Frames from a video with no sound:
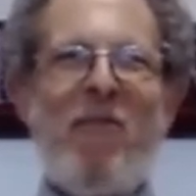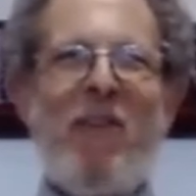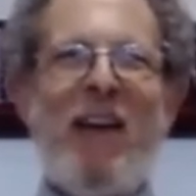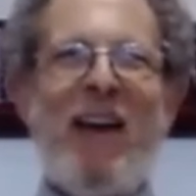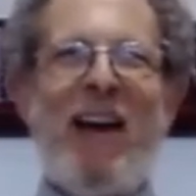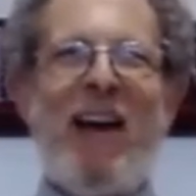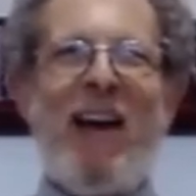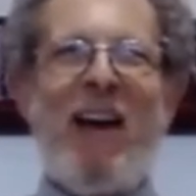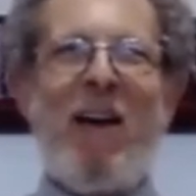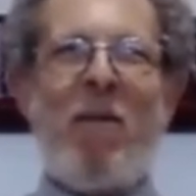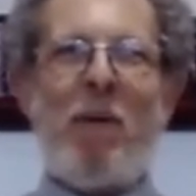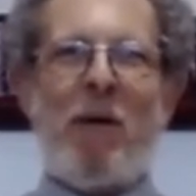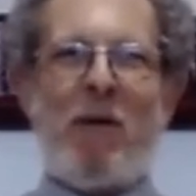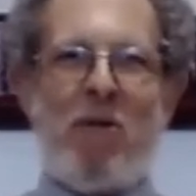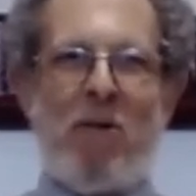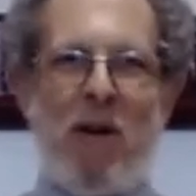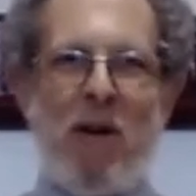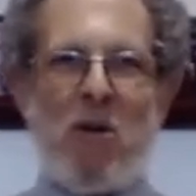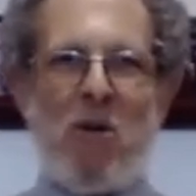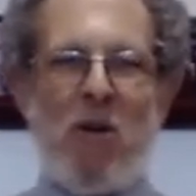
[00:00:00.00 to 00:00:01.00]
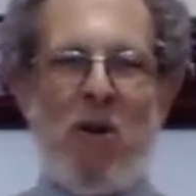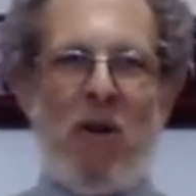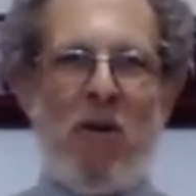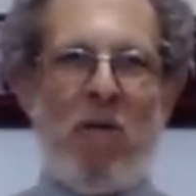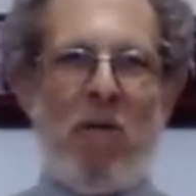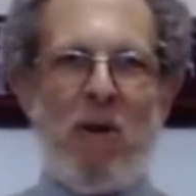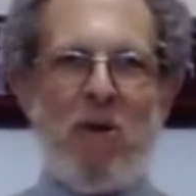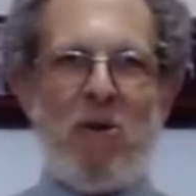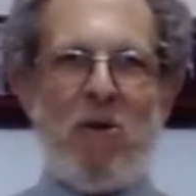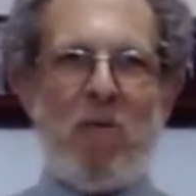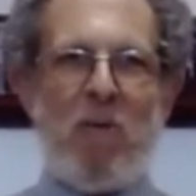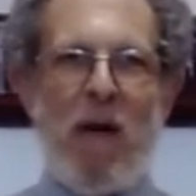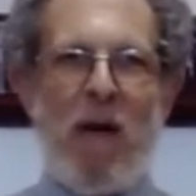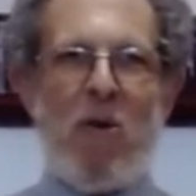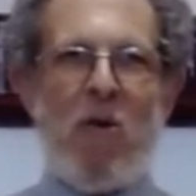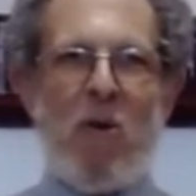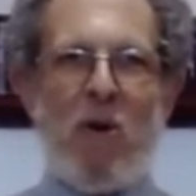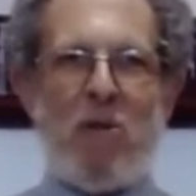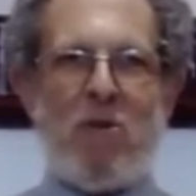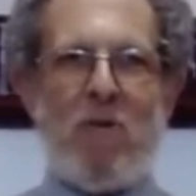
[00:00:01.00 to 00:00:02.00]
Uh, but traditionally, we use the red
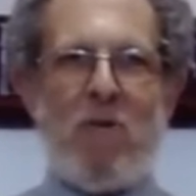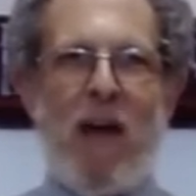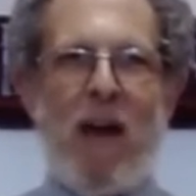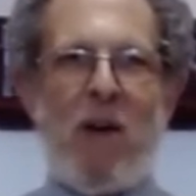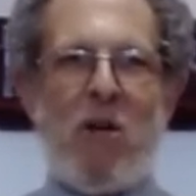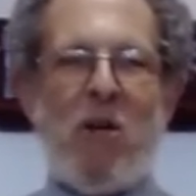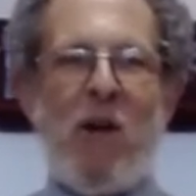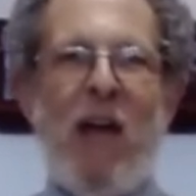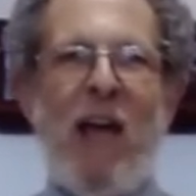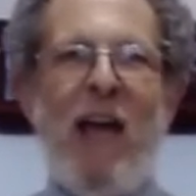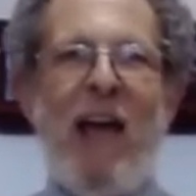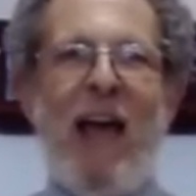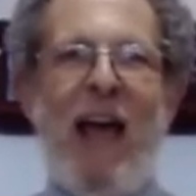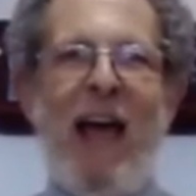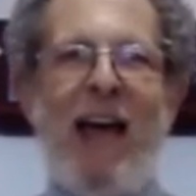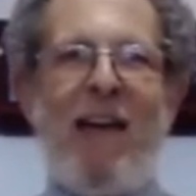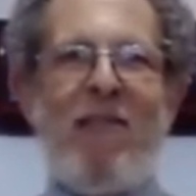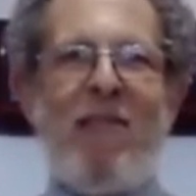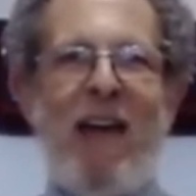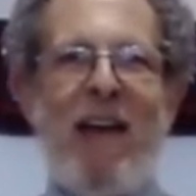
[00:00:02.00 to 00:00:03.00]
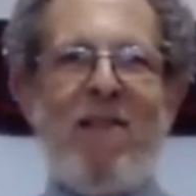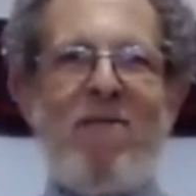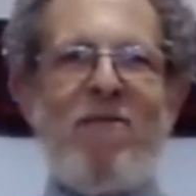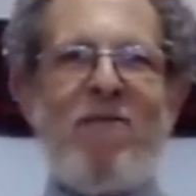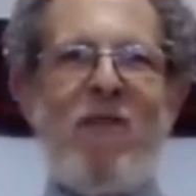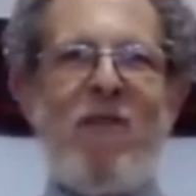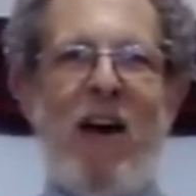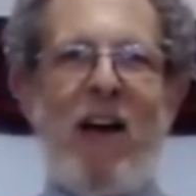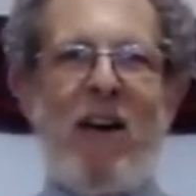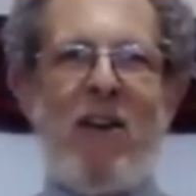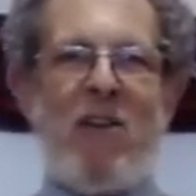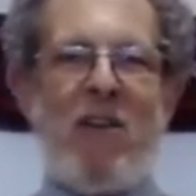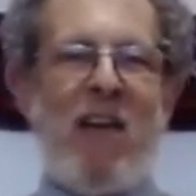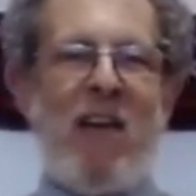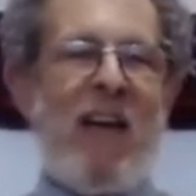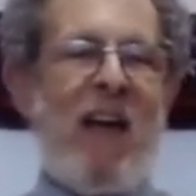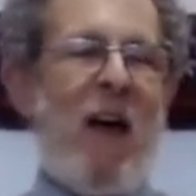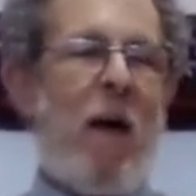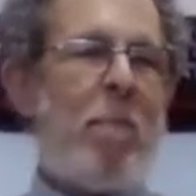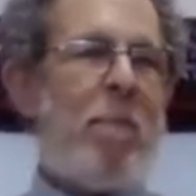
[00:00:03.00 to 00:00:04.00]
horseradish. And then
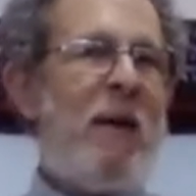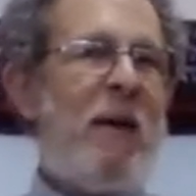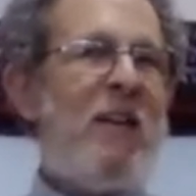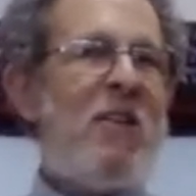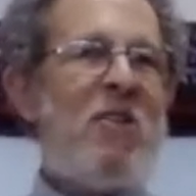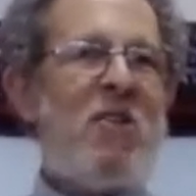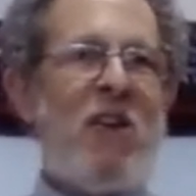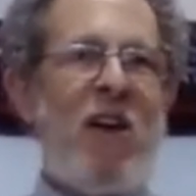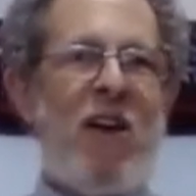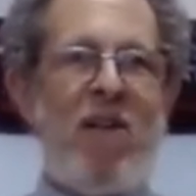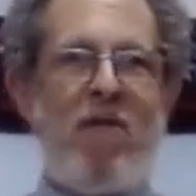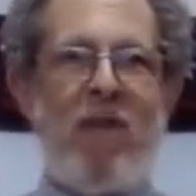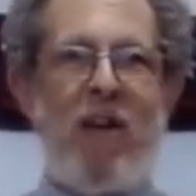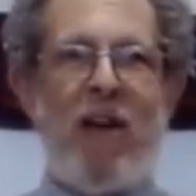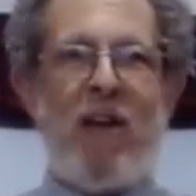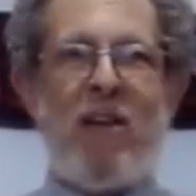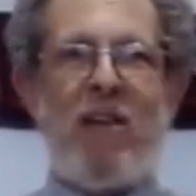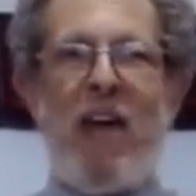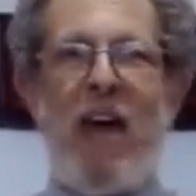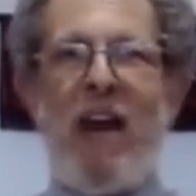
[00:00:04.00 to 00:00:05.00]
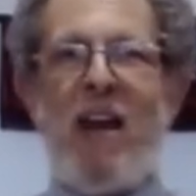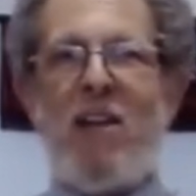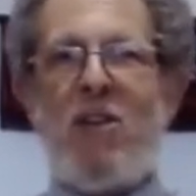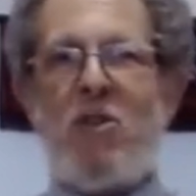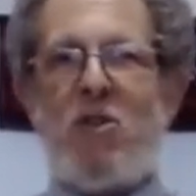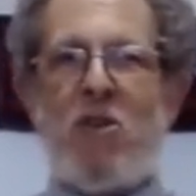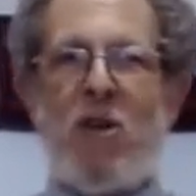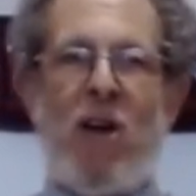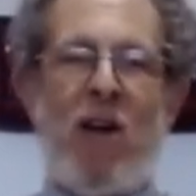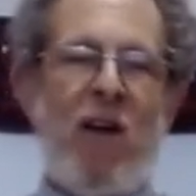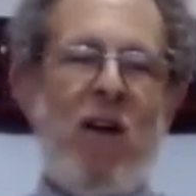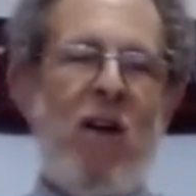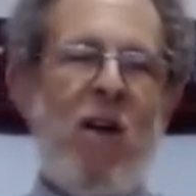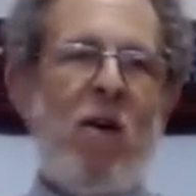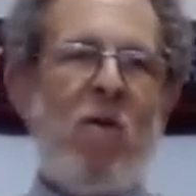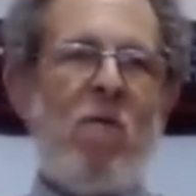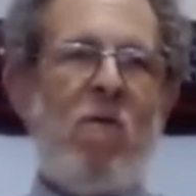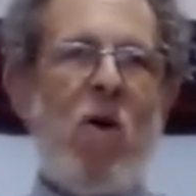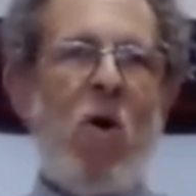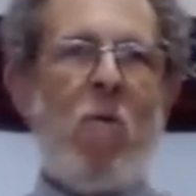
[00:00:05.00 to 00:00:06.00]
finally, a piece of uh, lettuce. Uh,
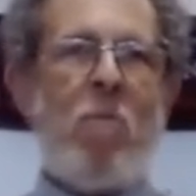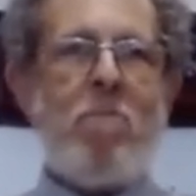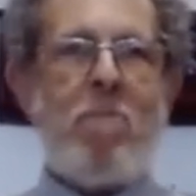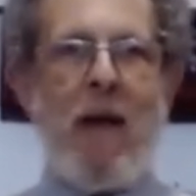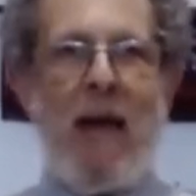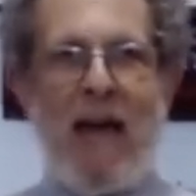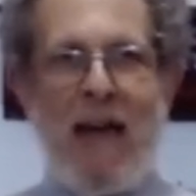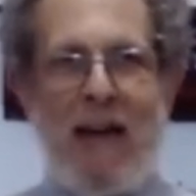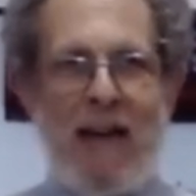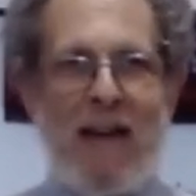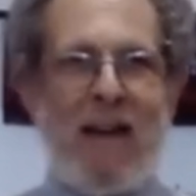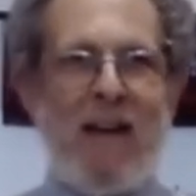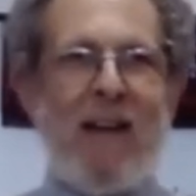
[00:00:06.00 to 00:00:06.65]
romaine